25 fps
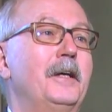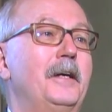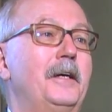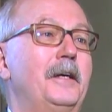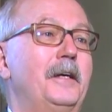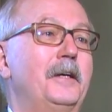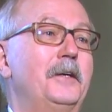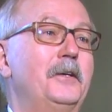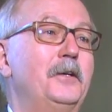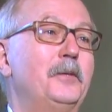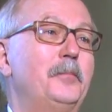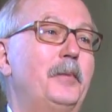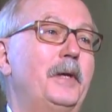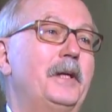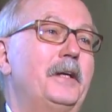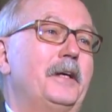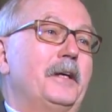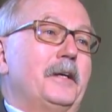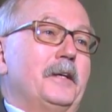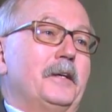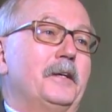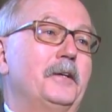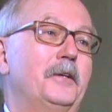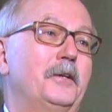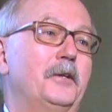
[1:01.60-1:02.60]
you
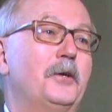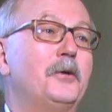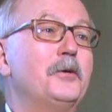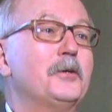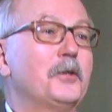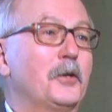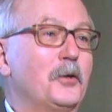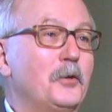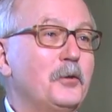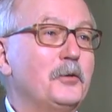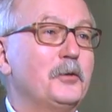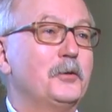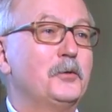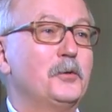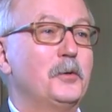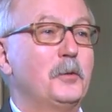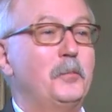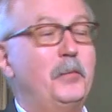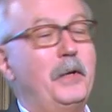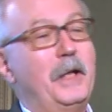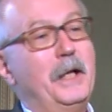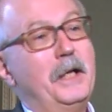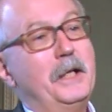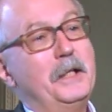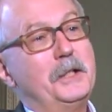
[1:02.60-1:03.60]
better don't go to a
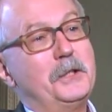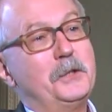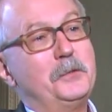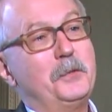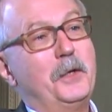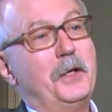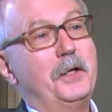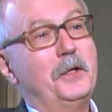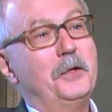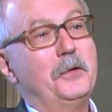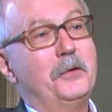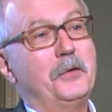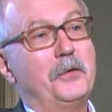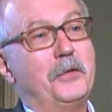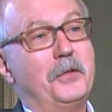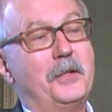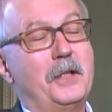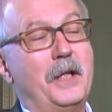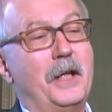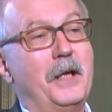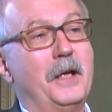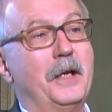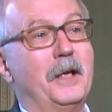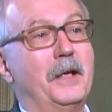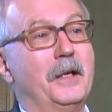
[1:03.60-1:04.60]
place where you
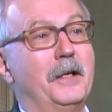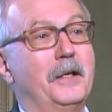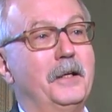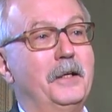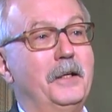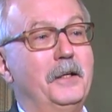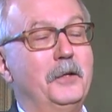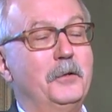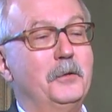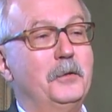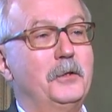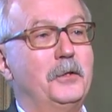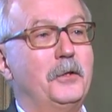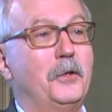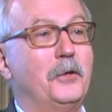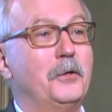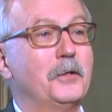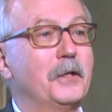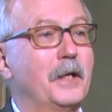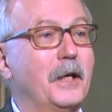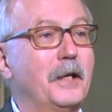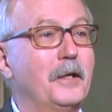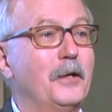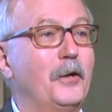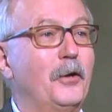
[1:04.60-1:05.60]
think you
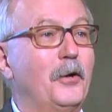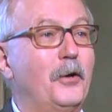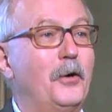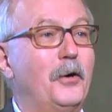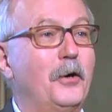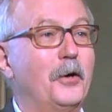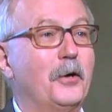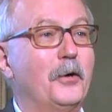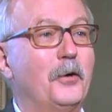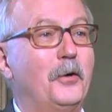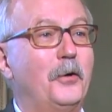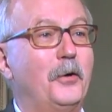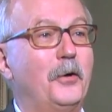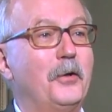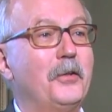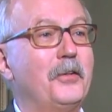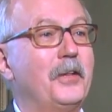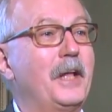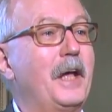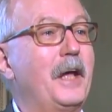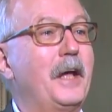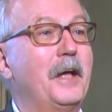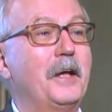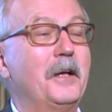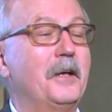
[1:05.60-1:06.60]
don't get along or
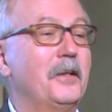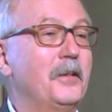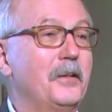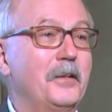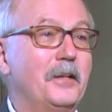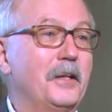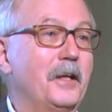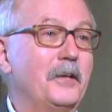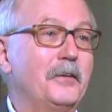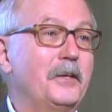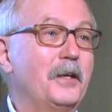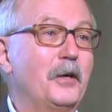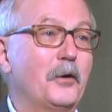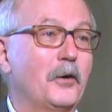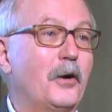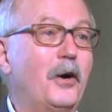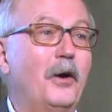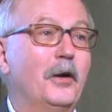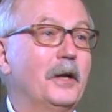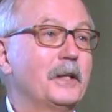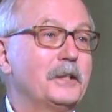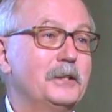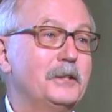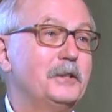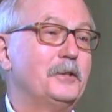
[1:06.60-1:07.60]
your
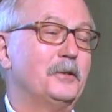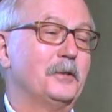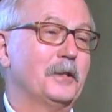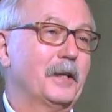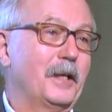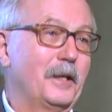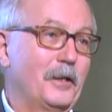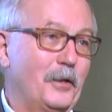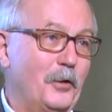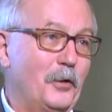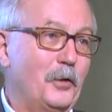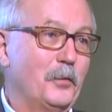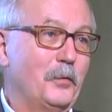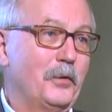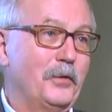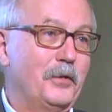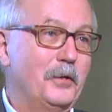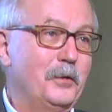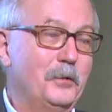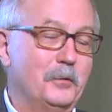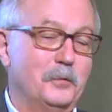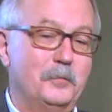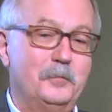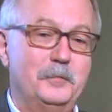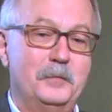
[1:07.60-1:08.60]
colleagues don't get along with
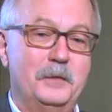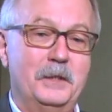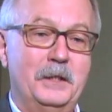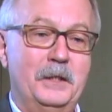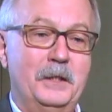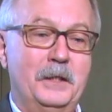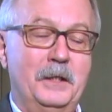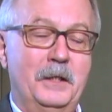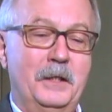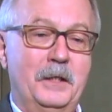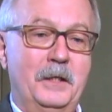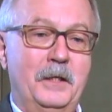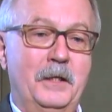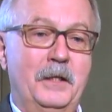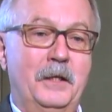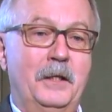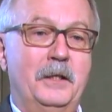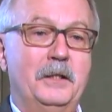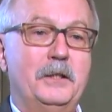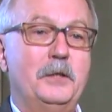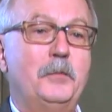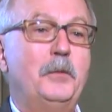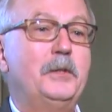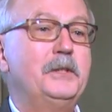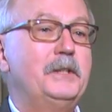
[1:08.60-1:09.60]
you.
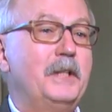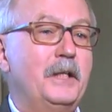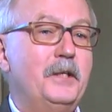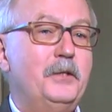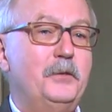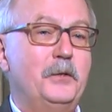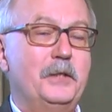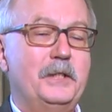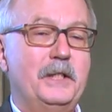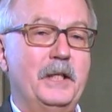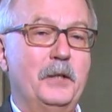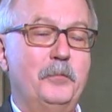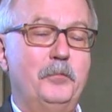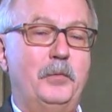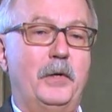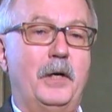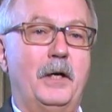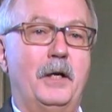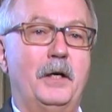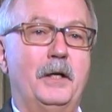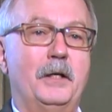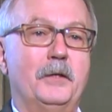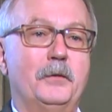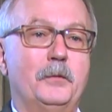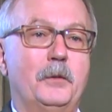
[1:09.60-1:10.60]
The most interesting
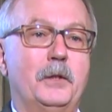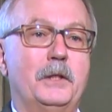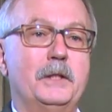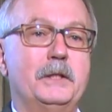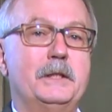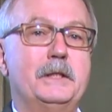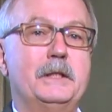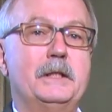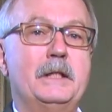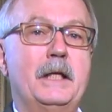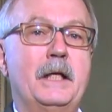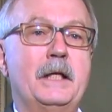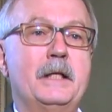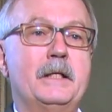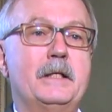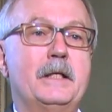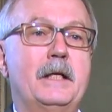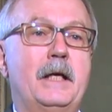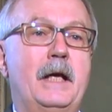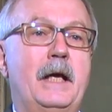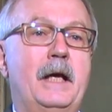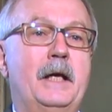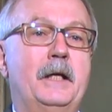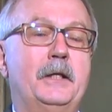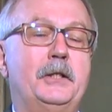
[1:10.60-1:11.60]
part was
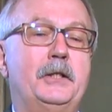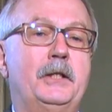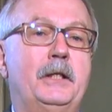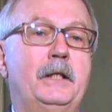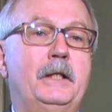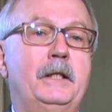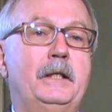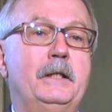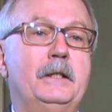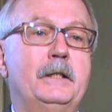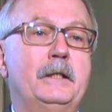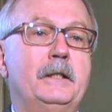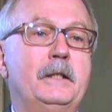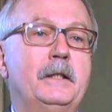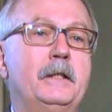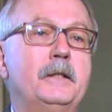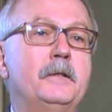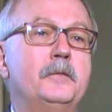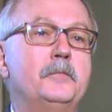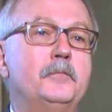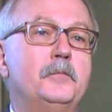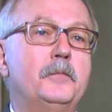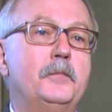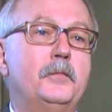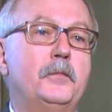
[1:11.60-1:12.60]
that actually
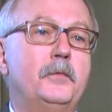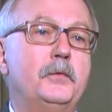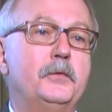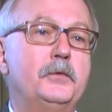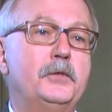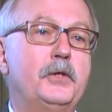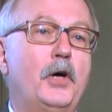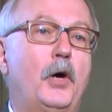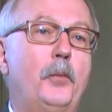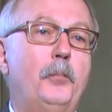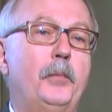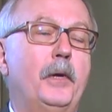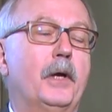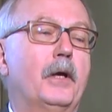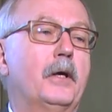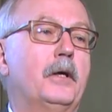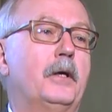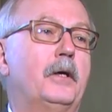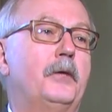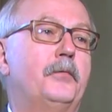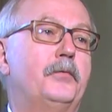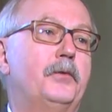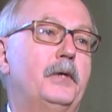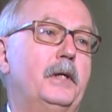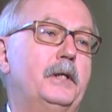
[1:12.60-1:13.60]
the topic
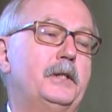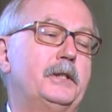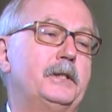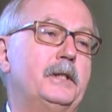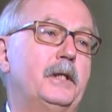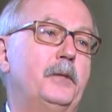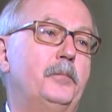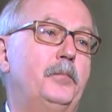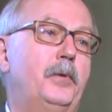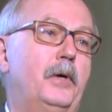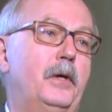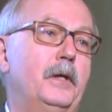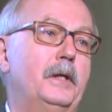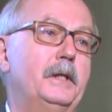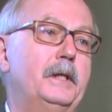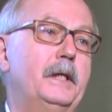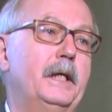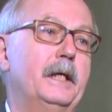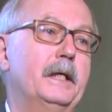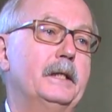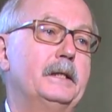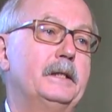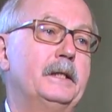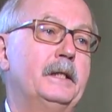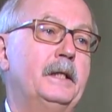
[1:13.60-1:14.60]
of religion and
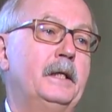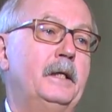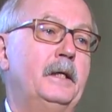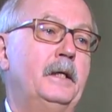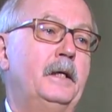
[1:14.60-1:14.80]
politics,